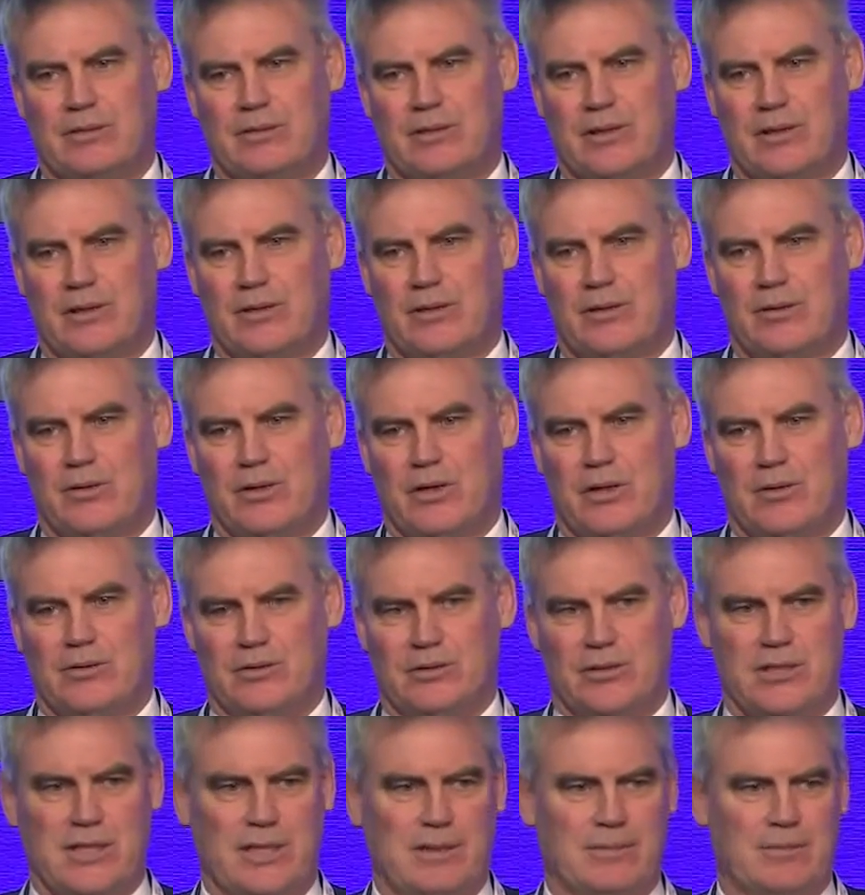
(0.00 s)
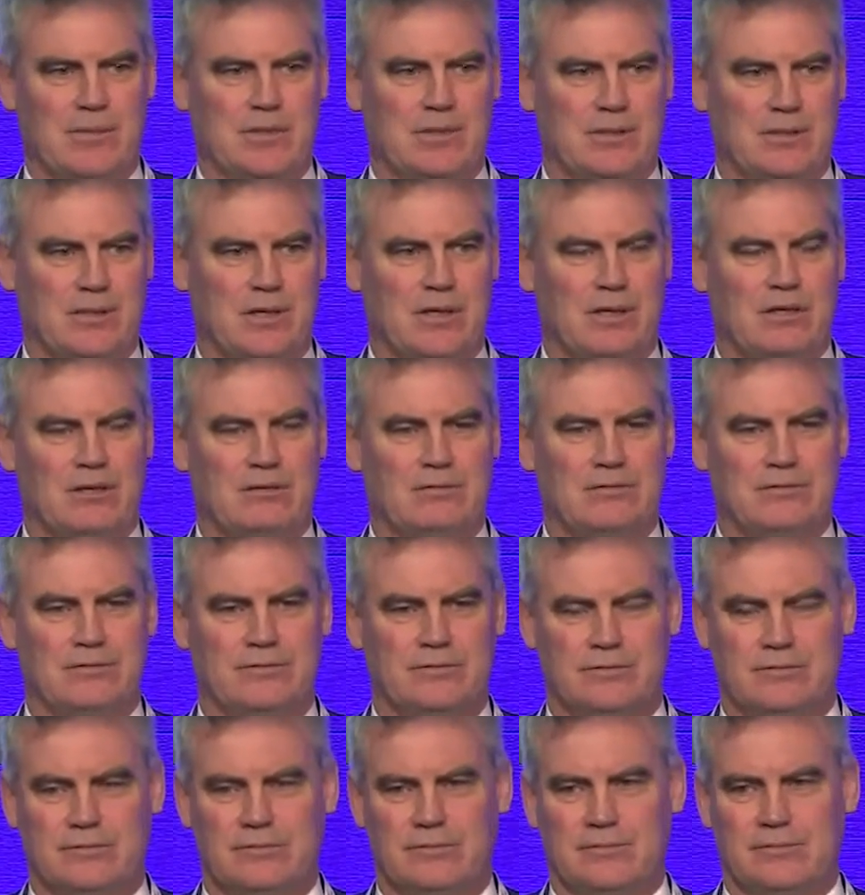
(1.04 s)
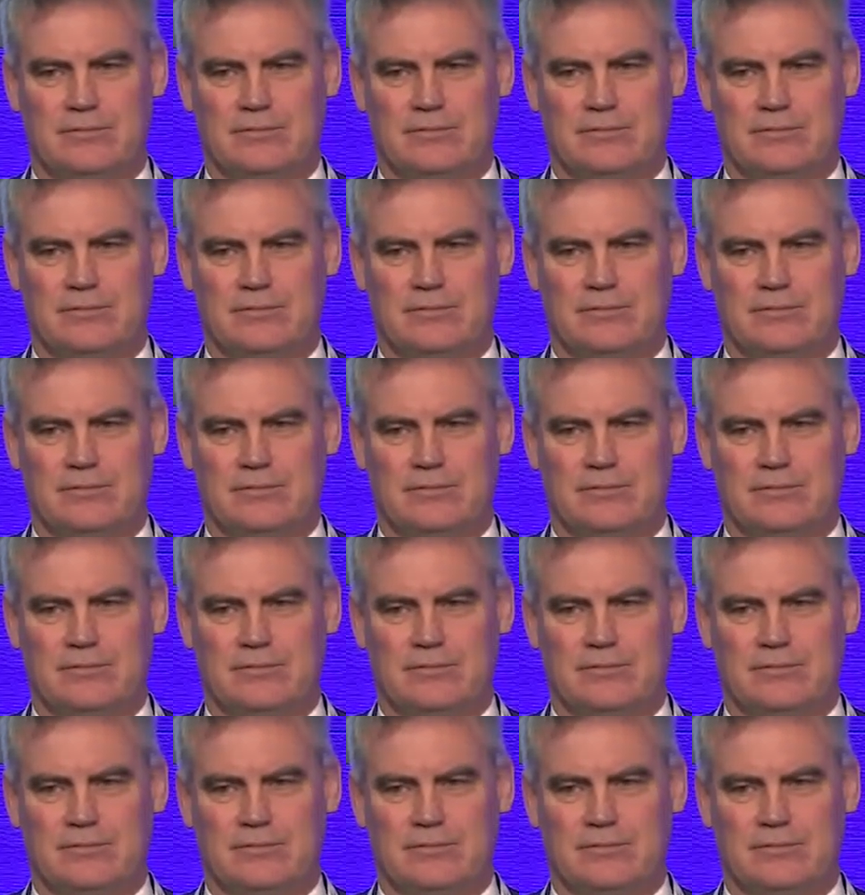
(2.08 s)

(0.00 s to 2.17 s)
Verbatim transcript: the whole concept of